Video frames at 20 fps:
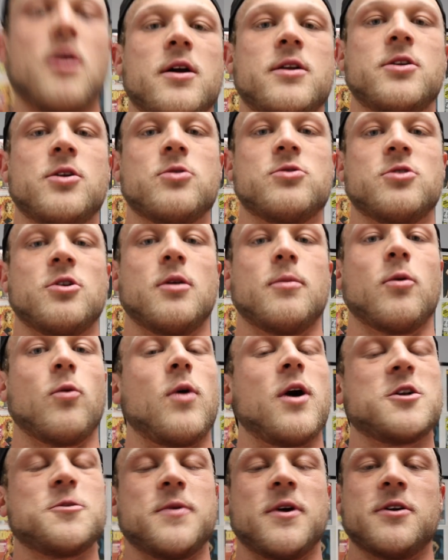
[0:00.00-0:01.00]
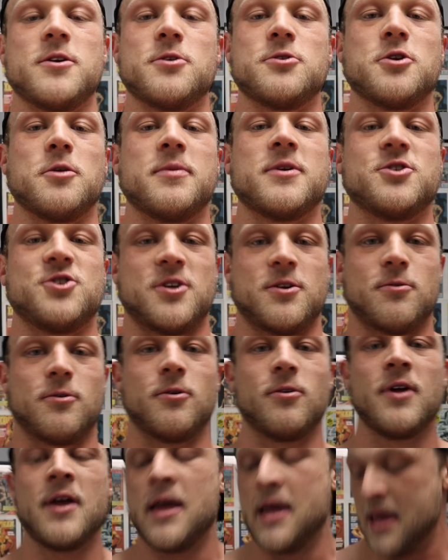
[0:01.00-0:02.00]
YouTube, or watch me on YouTube in general,
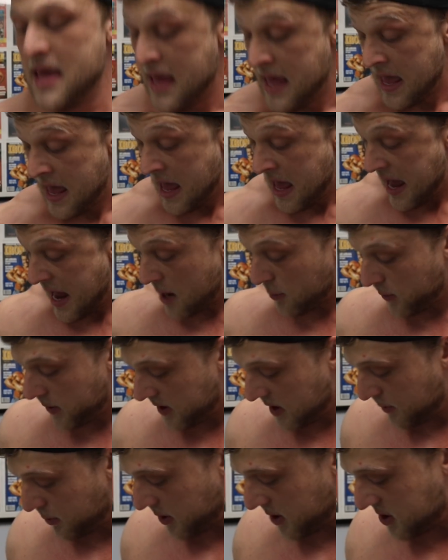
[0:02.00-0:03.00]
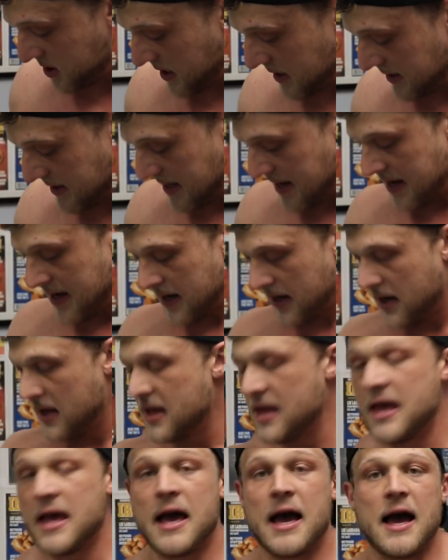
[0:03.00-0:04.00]
I really appreciate that.
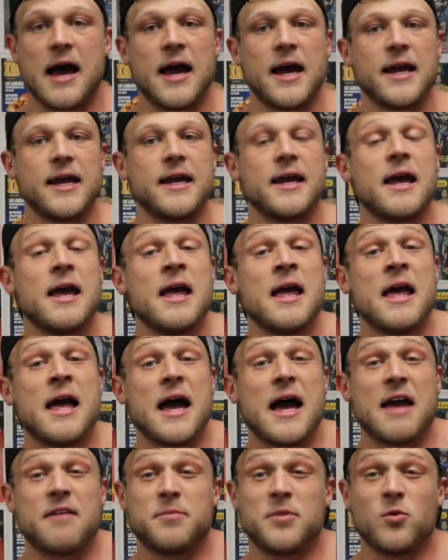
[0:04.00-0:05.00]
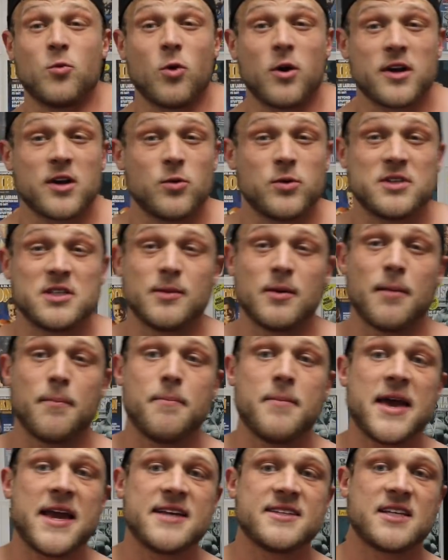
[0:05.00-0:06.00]
I have been working with some
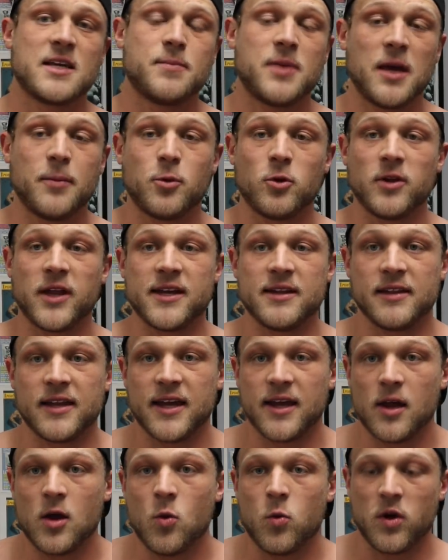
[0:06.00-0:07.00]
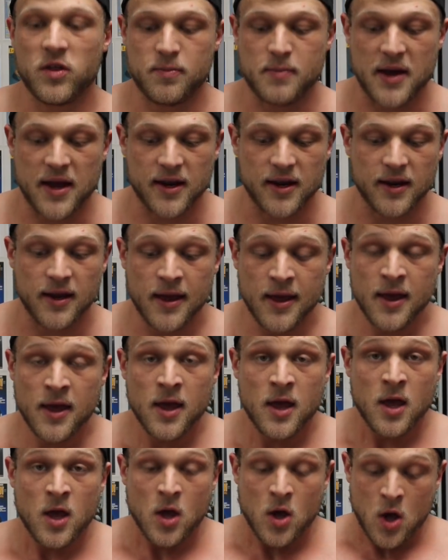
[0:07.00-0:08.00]
amazing people lately with my
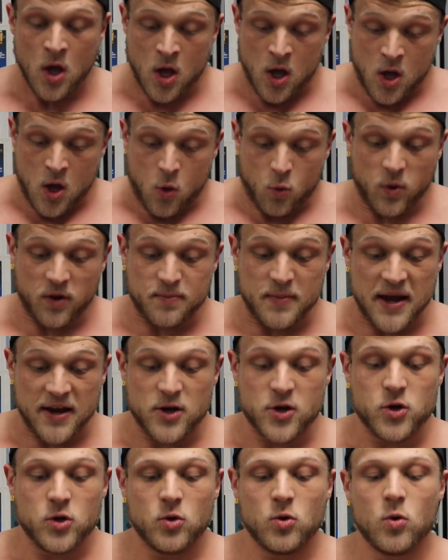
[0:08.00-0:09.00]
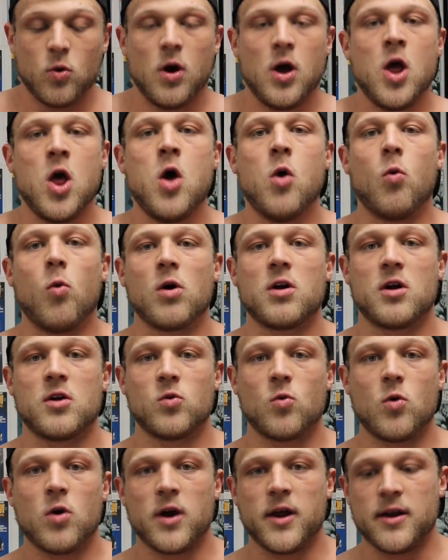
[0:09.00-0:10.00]
new
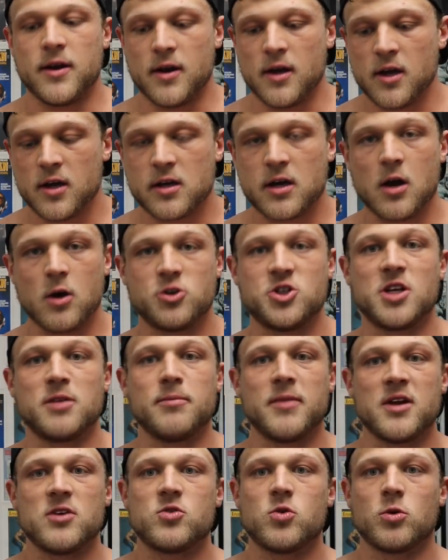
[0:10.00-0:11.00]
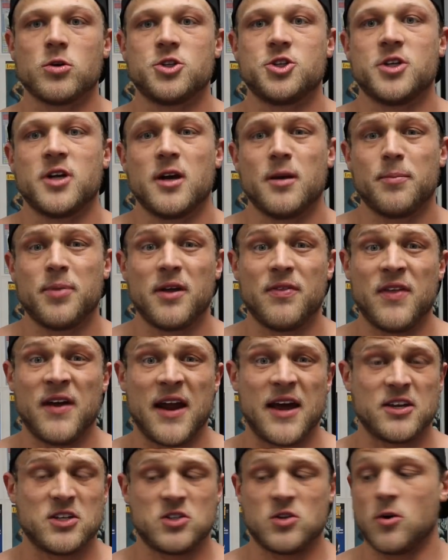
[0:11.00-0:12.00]
one-on-one coaching mentorship that I
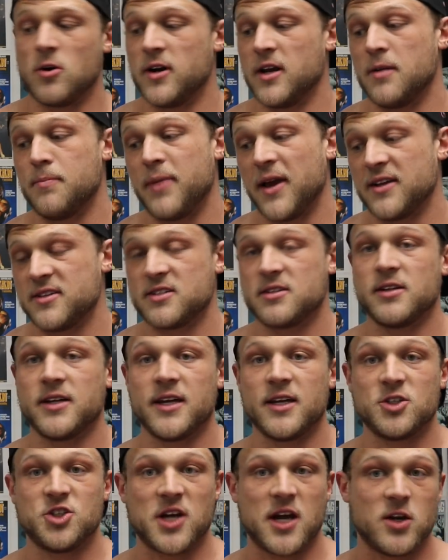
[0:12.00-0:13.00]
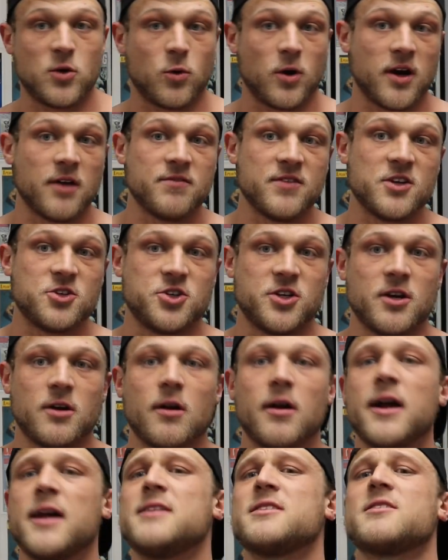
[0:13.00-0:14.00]
started basically January of this year.
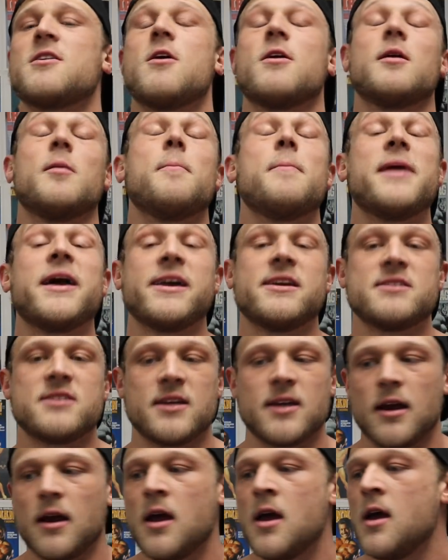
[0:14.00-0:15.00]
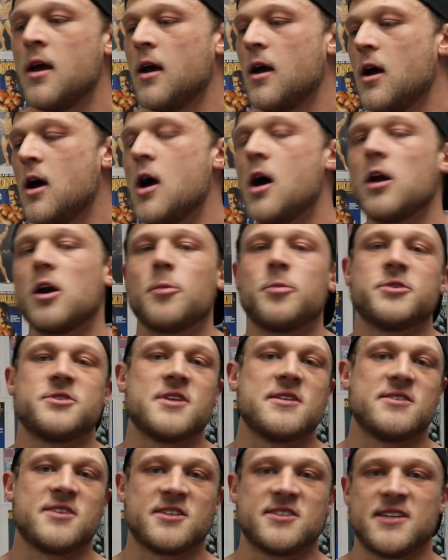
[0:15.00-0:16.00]
It's gone amazing. 100%
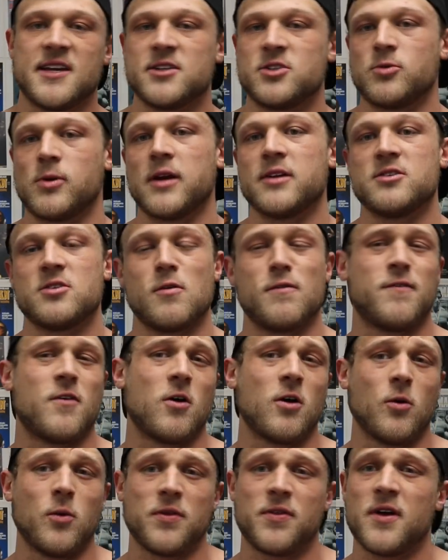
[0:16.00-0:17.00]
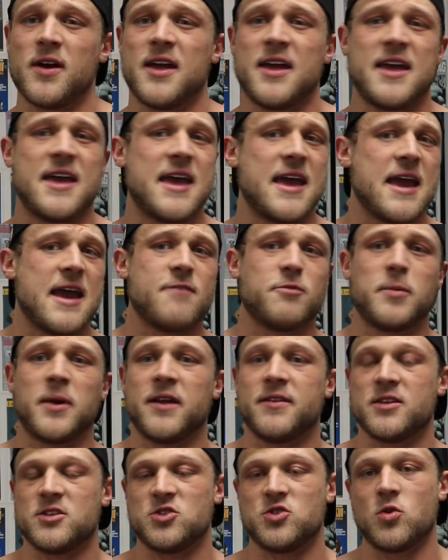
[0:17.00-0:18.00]
success rate so far with everybody
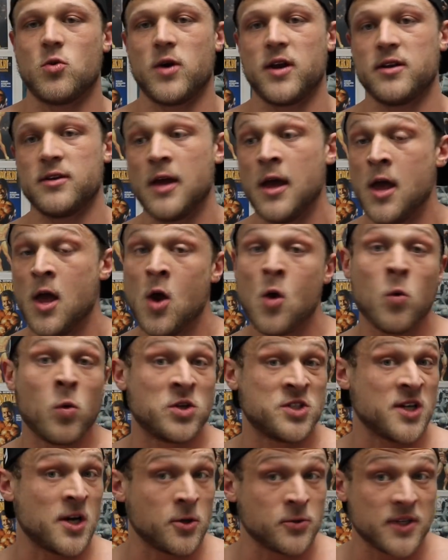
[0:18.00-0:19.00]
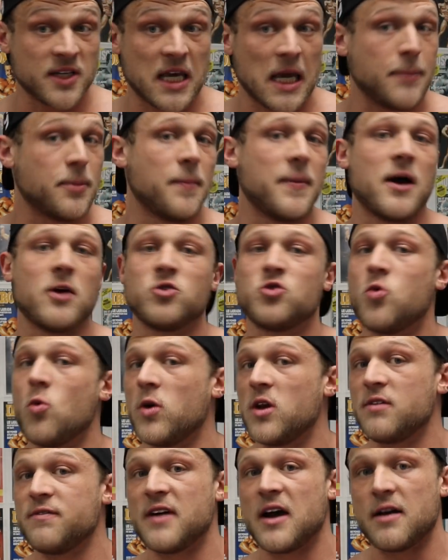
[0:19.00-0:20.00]
that's joined, which I only keep about
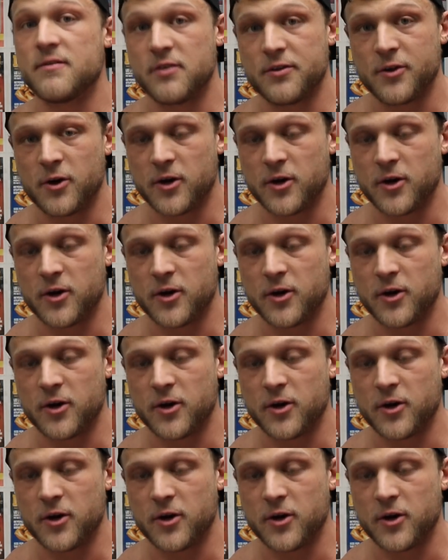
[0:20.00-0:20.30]
25 or 30